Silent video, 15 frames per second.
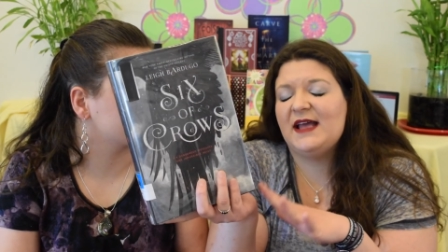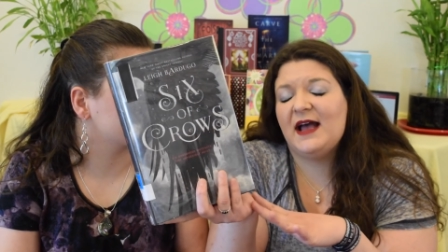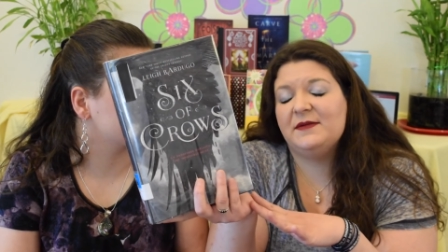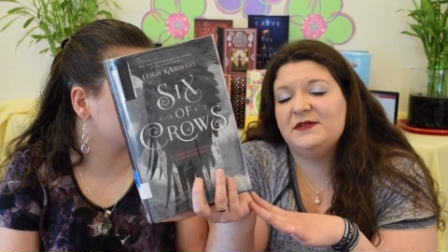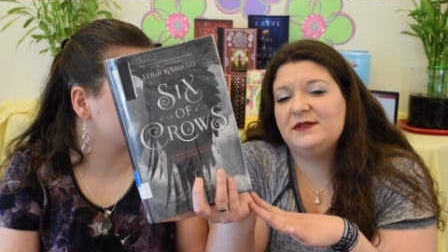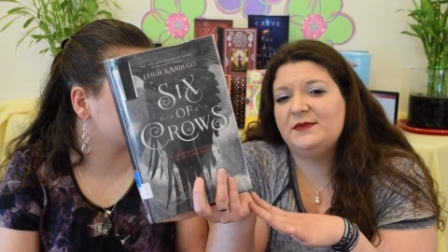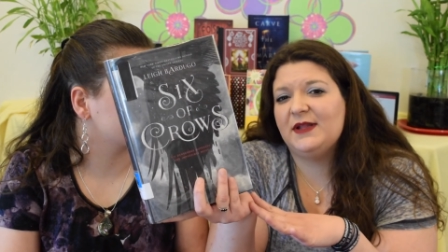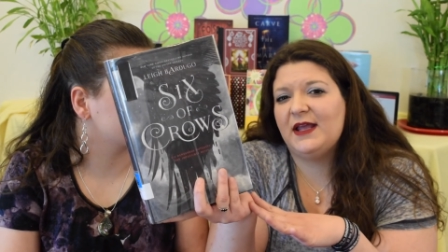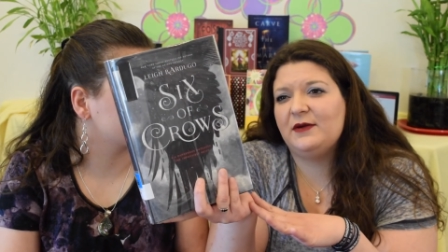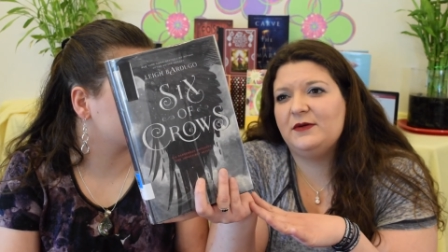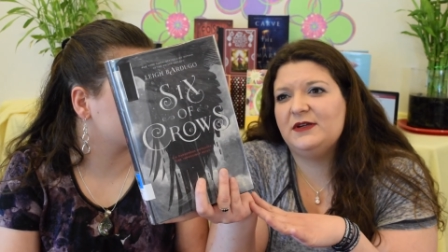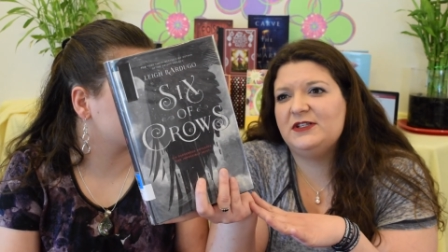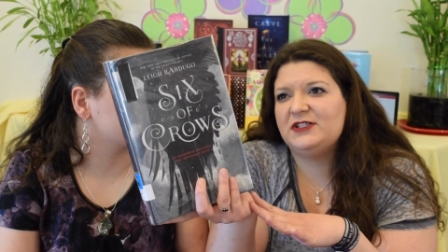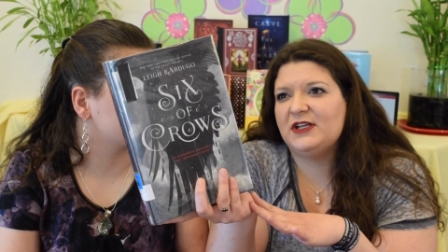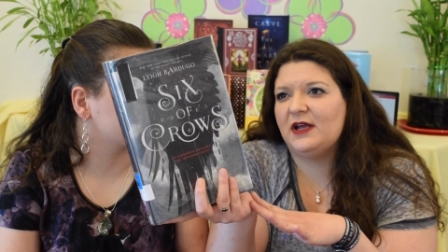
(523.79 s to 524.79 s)
have some
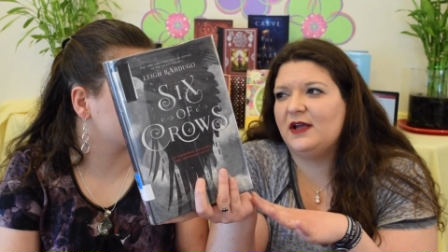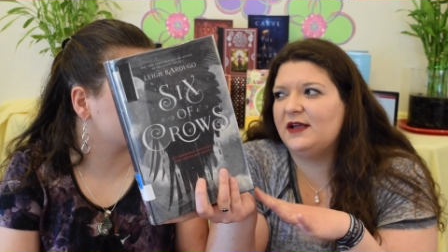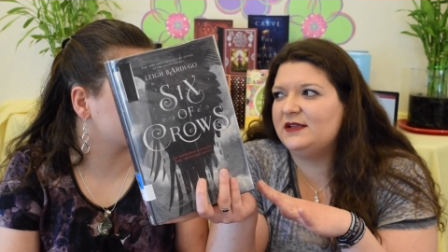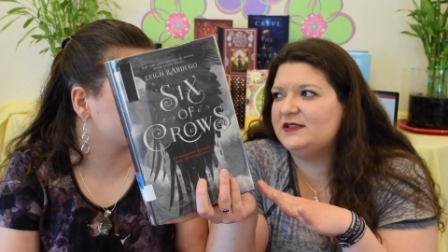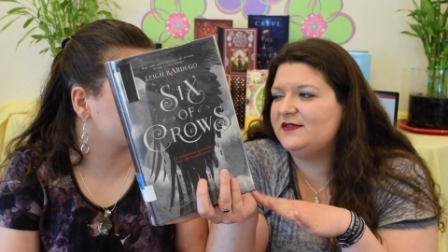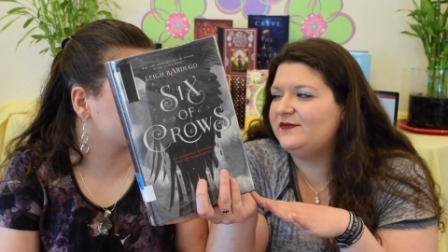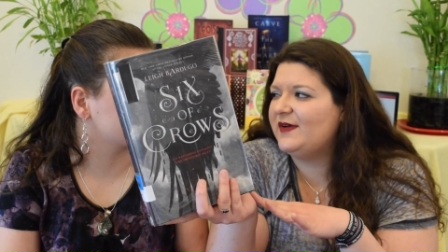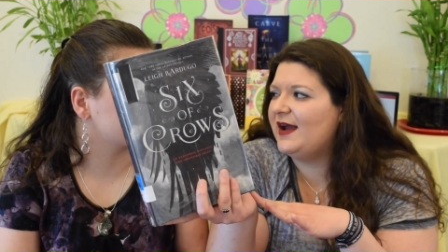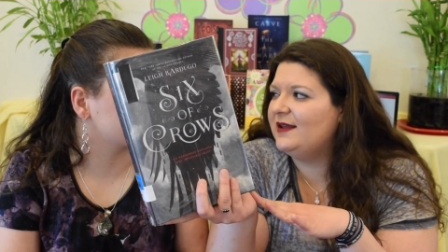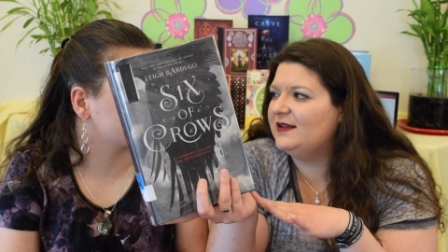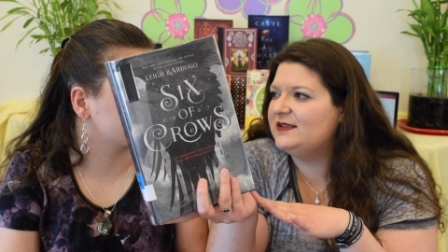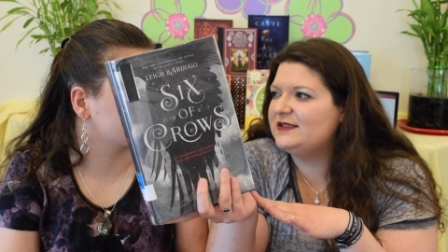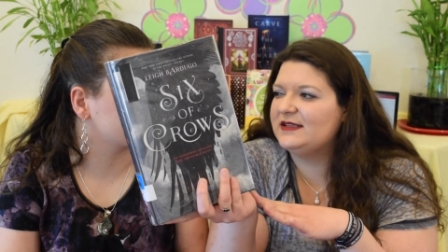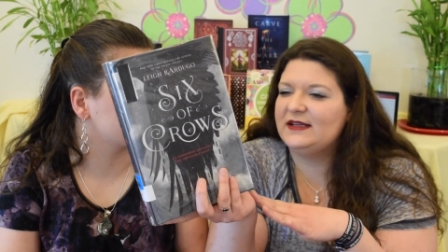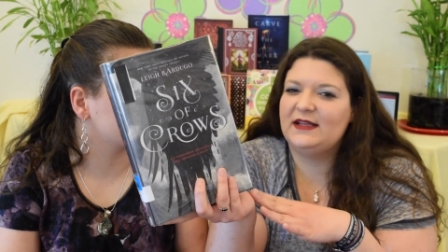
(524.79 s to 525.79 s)
language and some
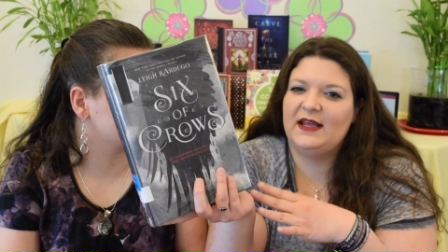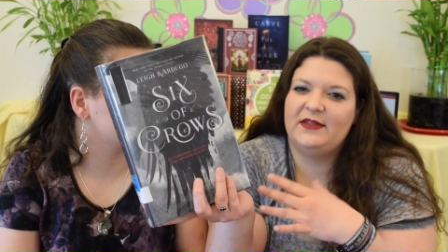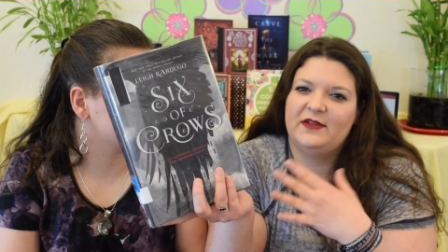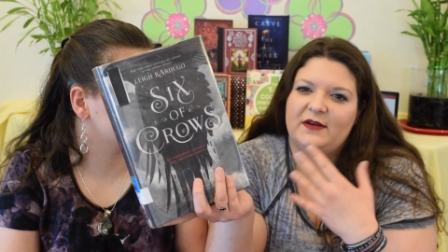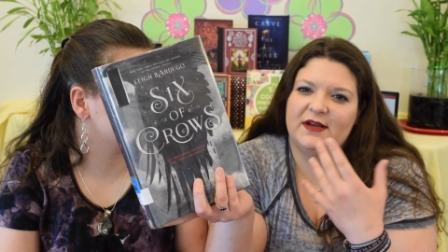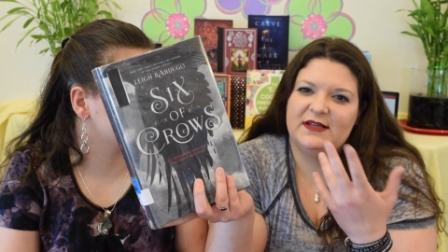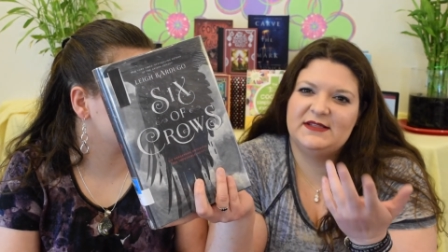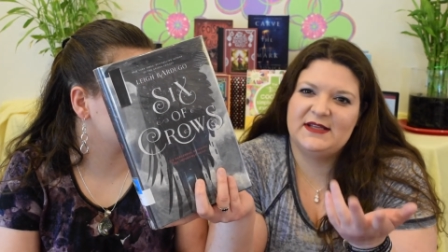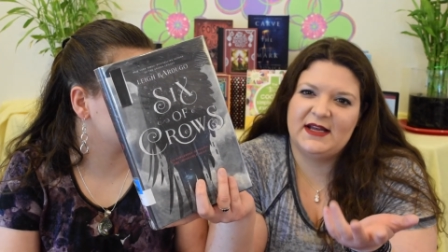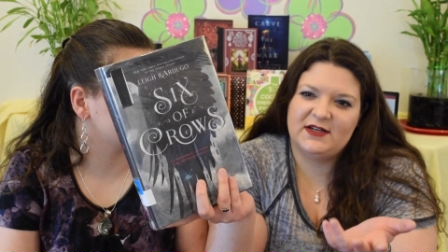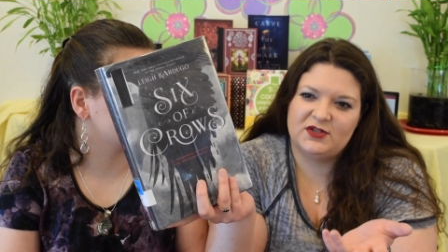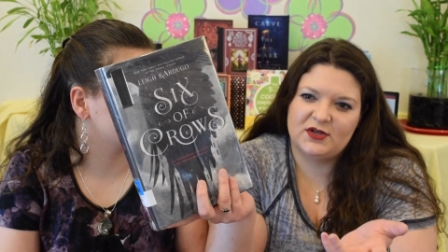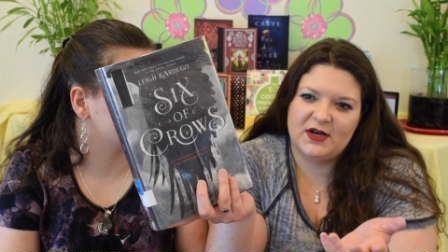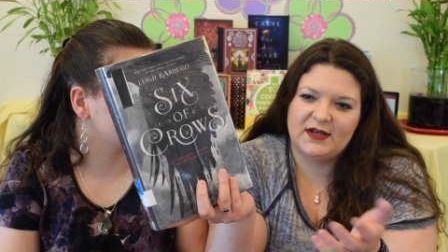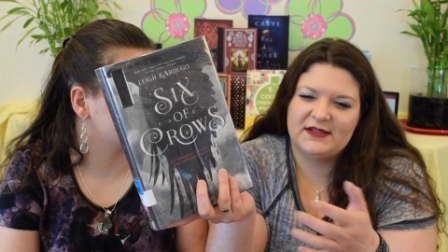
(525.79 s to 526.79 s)
violence, and again, there is
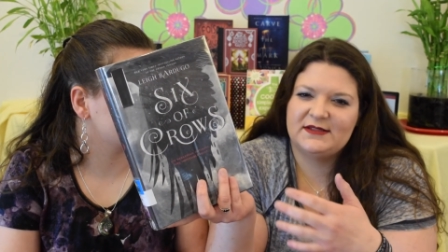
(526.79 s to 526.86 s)
that drug.